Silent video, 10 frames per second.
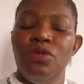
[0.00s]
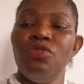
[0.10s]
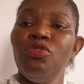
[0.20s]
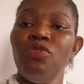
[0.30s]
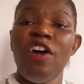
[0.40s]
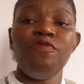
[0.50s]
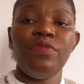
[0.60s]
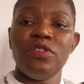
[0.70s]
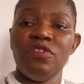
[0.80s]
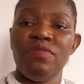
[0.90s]
you're going to have
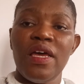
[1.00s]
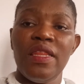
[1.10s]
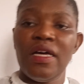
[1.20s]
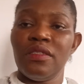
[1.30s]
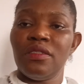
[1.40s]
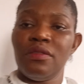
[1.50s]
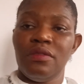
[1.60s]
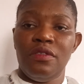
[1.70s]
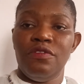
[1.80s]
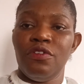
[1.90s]
peace of mind that
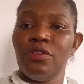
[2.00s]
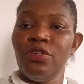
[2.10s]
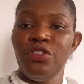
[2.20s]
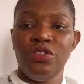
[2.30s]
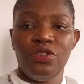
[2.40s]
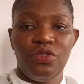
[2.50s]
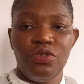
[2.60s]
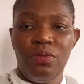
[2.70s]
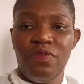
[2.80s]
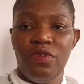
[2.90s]
if you're closing your
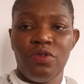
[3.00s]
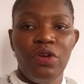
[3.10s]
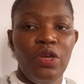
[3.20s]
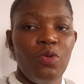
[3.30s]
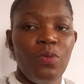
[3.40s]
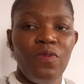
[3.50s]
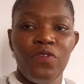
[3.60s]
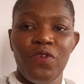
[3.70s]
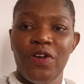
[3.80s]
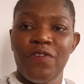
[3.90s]
shop, if you're going home,
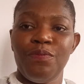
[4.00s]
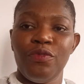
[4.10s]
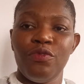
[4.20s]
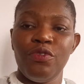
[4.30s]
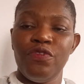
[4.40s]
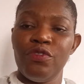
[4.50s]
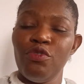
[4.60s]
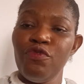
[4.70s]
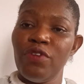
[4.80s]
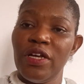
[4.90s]
if you
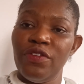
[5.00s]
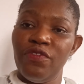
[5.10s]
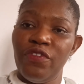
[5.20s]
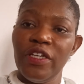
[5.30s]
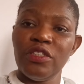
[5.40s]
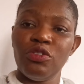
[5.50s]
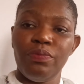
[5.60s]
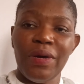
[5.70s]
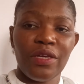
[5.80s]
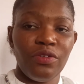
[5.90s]
go for an event, you're
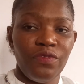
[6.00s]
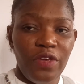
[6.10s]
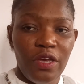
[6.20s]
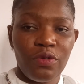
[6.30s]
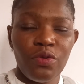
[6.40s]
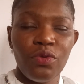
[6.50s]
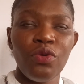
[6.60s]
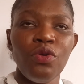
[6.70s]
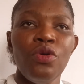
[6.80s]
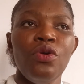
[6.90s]
parking your
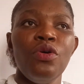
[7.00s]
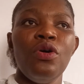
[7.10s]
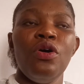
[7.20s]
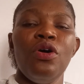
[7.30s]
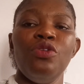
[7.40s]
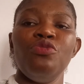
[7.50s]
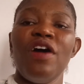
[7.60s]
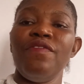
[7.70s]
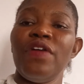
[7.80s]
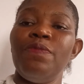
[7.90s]
vehicle, you
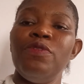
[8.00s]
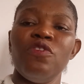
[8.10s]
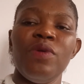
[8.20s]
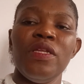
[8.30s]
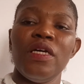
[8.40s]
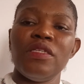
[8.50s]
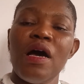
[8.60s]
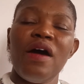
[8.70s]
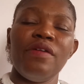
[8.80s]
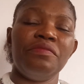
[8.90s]
have that peace of mind
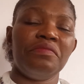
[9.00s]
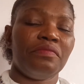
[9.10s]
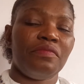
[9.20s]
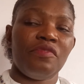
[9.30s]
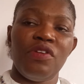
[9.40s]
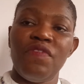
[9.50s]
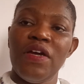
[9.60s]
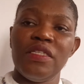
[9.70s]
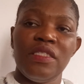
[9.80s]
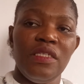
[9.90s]
that whatever
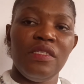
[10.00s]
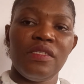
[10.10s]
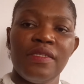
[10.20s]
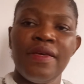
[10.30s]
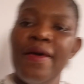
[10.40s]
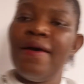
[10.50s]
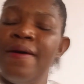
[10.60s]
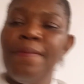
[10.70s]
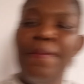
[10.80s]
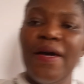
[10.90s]
it is,
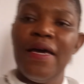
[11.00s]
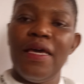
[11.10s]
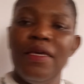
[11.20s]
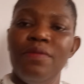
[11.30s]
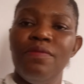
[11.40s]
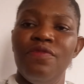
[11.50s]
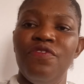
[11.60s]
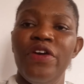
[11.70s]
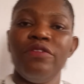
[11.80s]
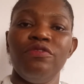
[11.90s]
my
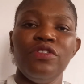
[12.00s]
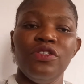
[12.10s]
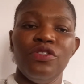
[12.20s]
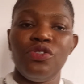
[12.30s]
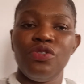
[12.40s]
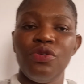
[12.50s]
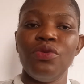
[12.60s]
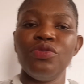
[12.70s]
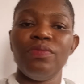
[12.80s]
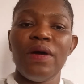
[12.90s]
vehicle is
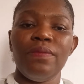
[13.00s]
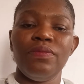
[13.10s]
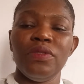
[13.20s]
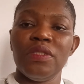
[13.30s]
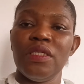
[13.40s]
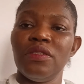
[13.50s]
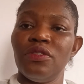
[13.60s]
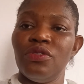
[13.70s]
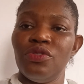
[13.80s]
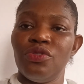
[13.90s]
insured, my business
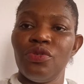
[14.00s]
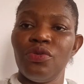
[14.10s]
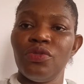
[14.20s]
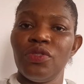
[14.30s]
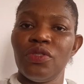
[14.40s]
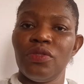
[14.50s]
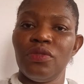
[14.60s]
is insured.